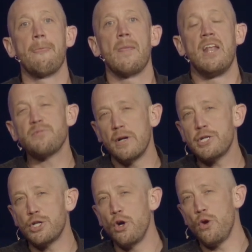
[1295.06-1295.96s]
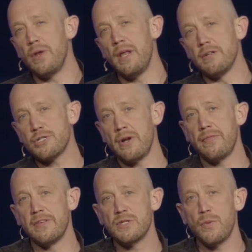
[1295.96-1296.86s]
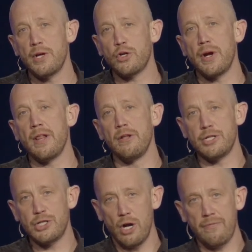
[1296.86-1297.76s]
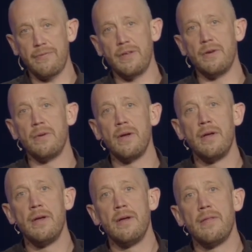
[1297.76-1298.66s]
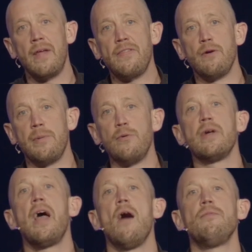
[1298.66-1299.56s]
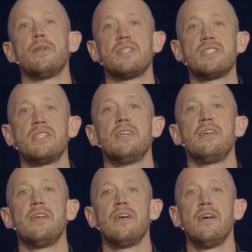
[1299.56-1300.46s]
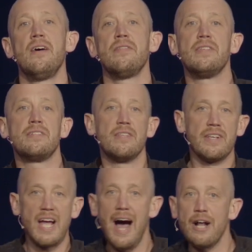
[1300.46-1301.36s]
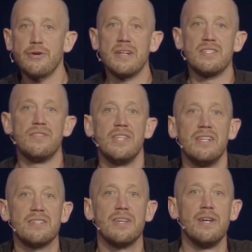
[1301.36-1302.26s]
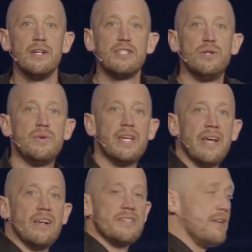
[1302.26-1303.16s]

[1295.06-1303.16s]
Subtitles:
And I just want to show you and illustrate it this way. I created a little chart for you that I think will be really helpful to see the contrast of these two kings.